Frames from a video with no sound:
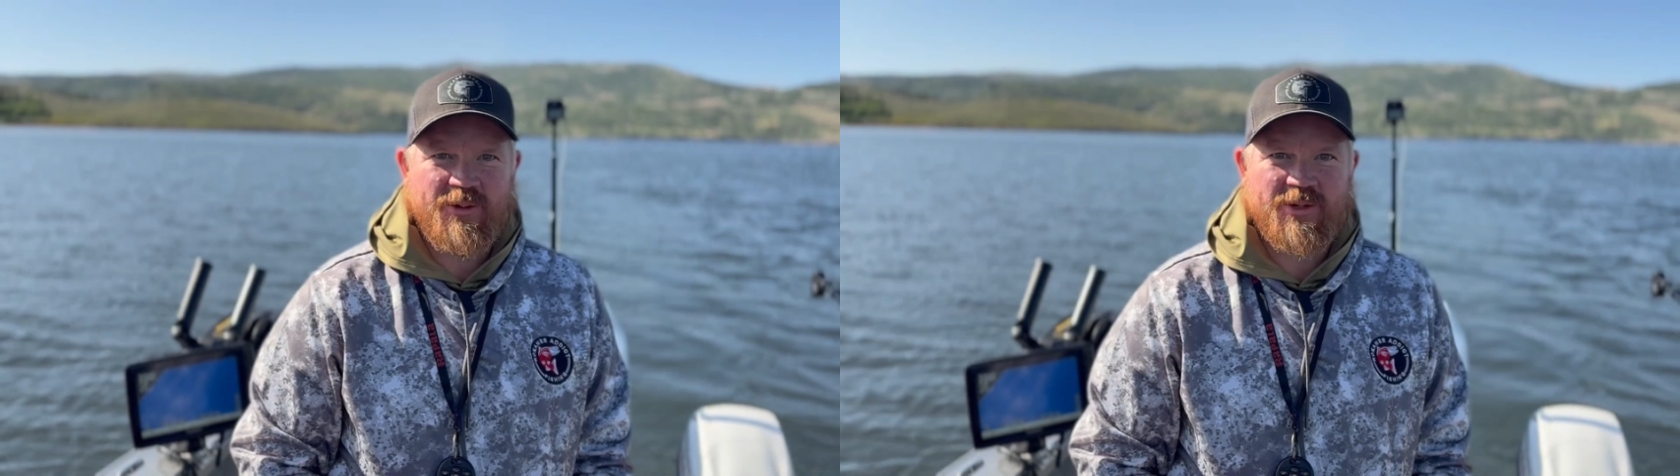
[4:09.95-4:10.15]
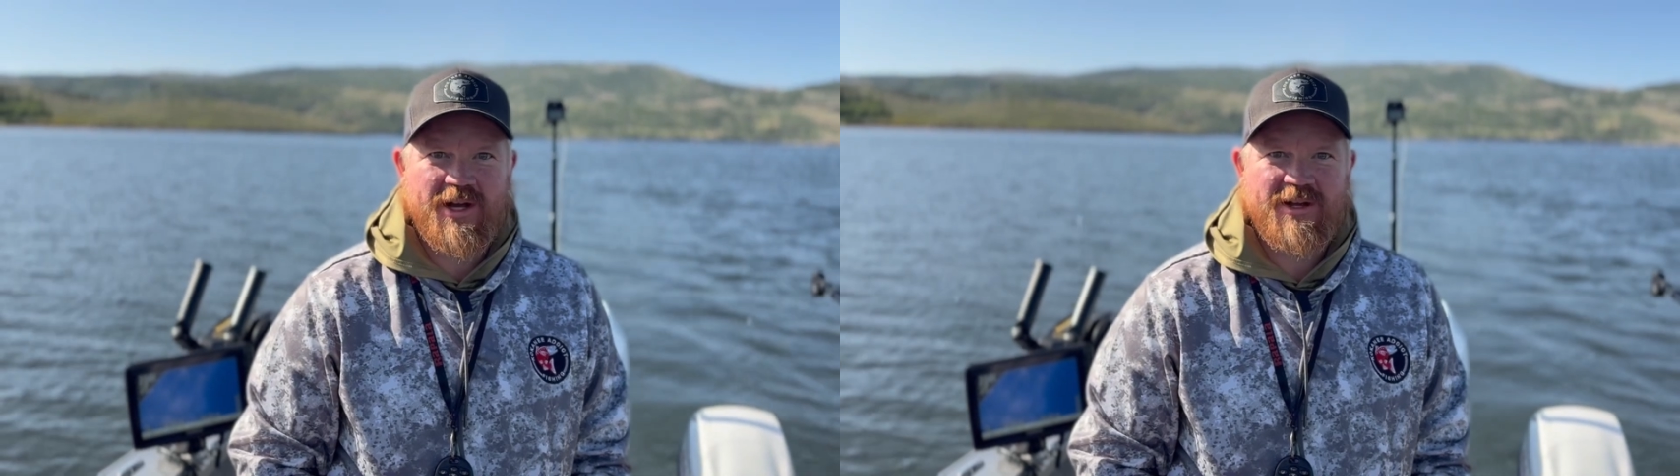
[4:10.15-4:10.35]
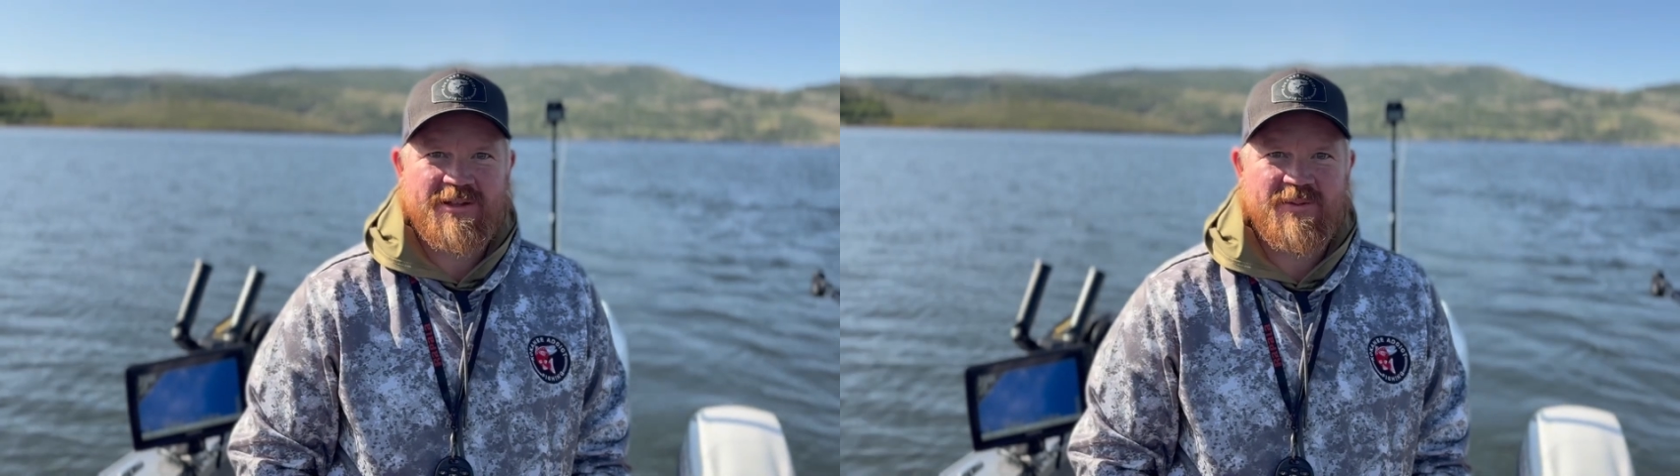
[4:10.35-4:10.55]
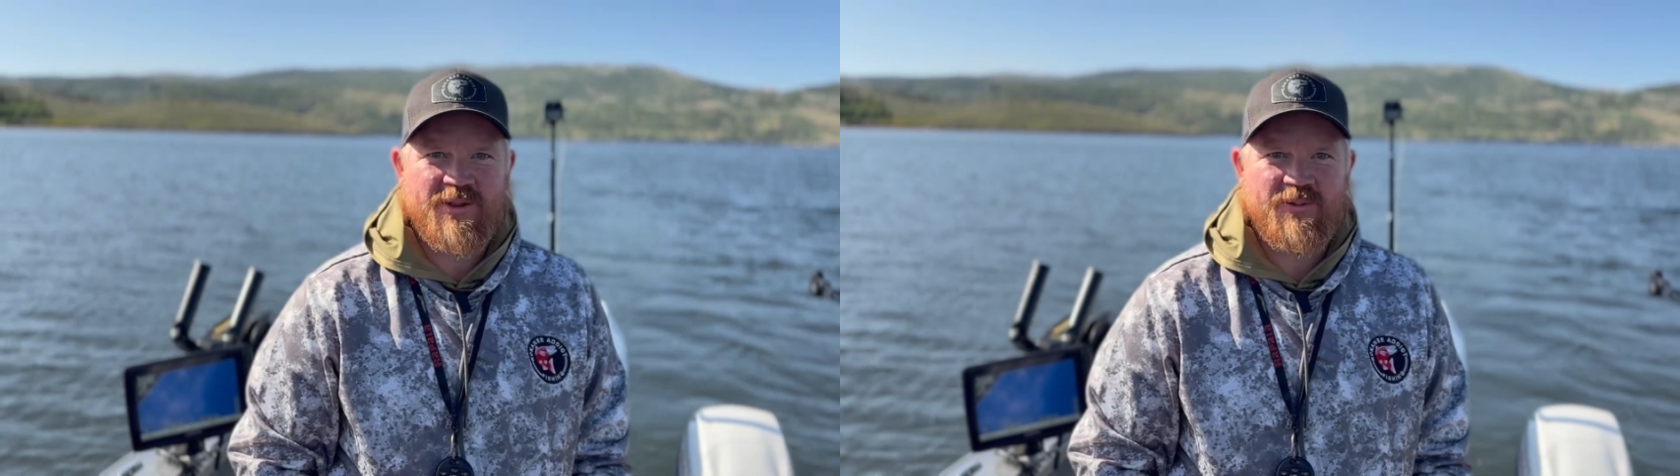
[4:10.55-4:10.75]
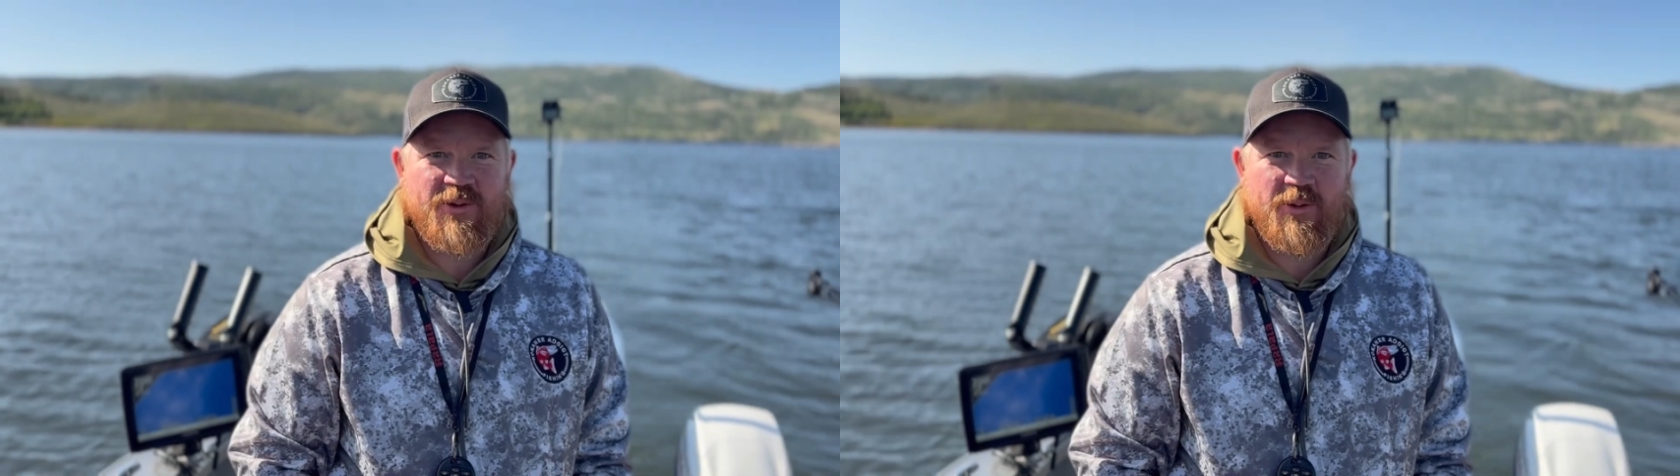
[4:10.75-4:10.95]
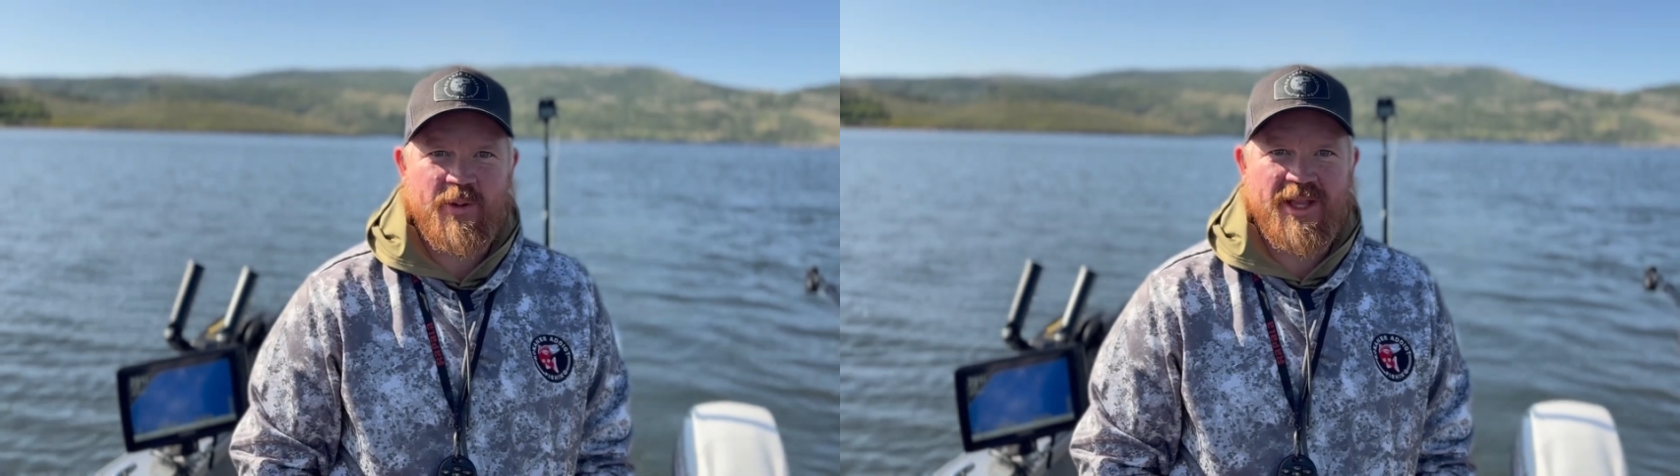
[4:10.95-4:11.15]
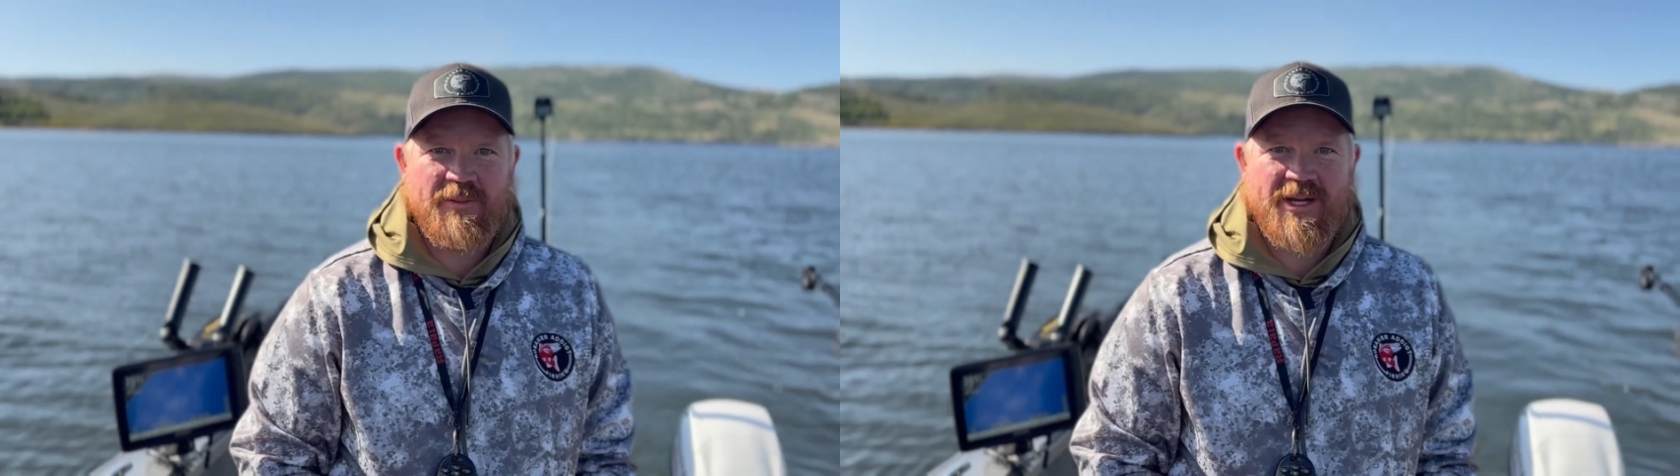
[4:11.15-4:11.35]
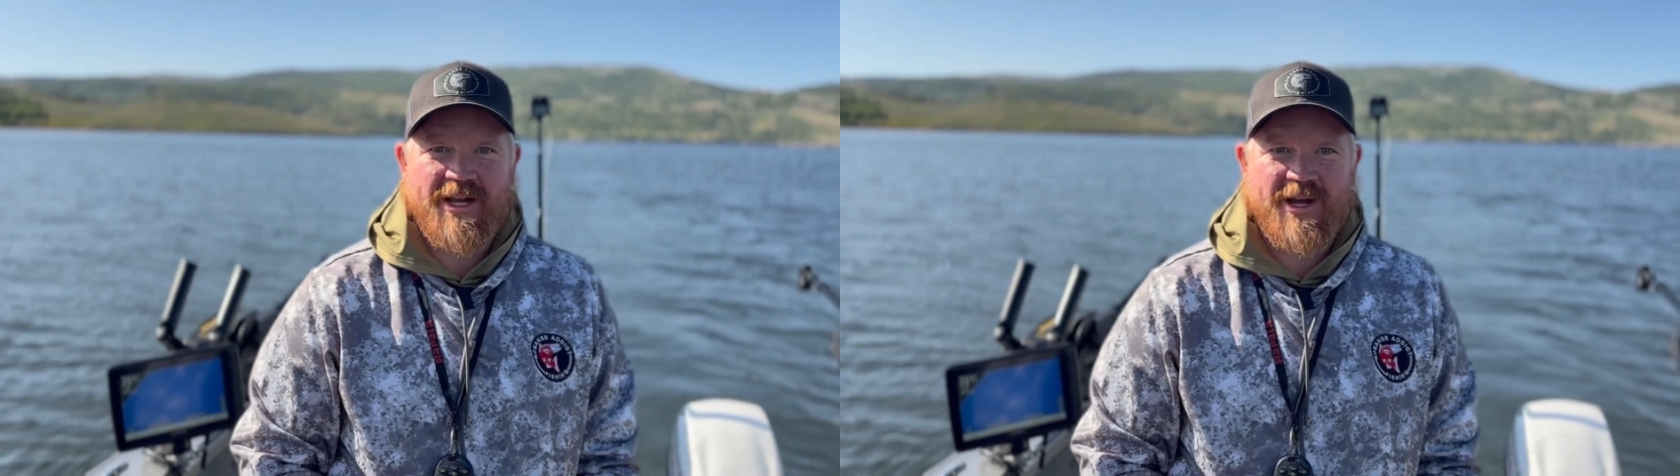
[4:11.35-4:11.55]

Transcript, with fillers: It was awesome this morning. We limited